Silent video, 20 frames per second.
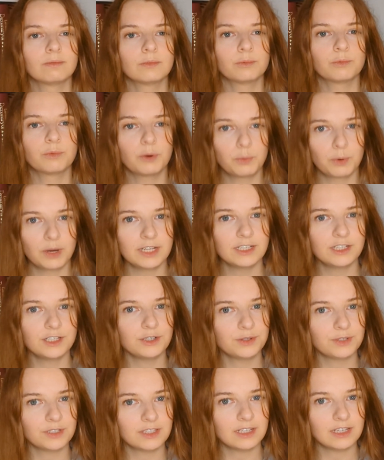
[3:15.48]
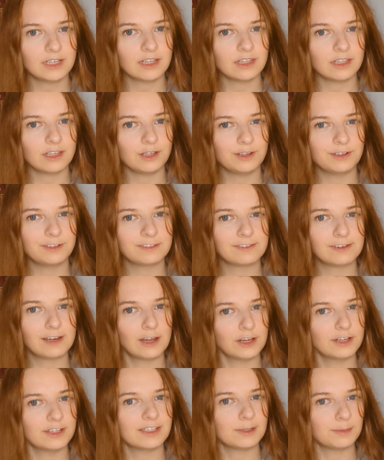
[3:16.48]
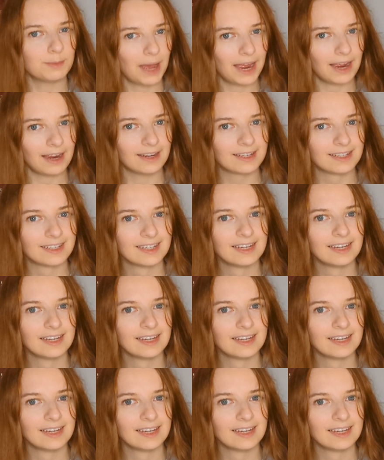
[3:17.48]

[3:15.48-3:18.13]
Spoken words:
Well, when do you consider that you've learnt to bake?